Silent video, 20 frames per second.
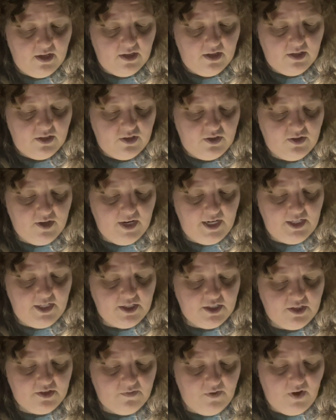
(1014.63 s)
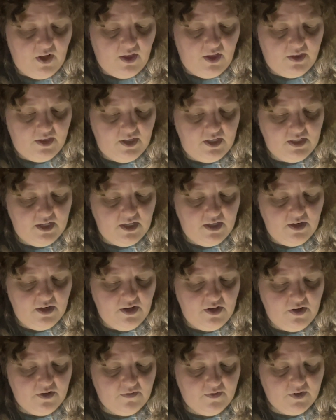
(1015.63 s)
Strangest of all, these other
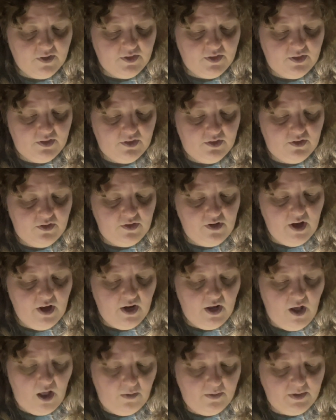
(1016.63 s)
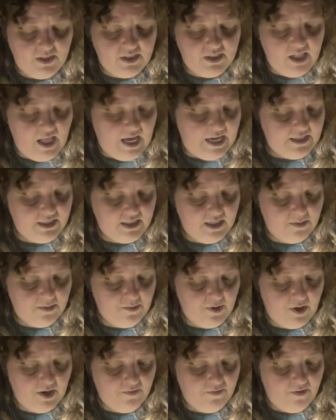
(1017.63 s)
universes do not always lie
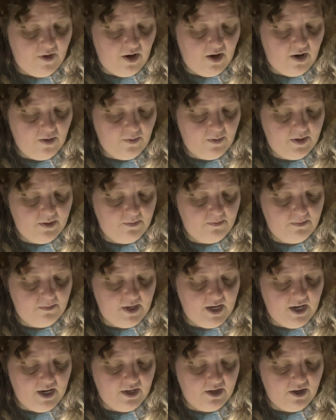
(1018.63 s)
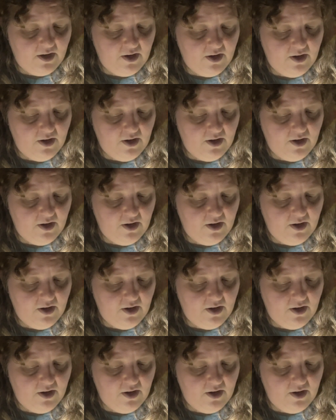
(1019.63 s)
somewhere far beyond our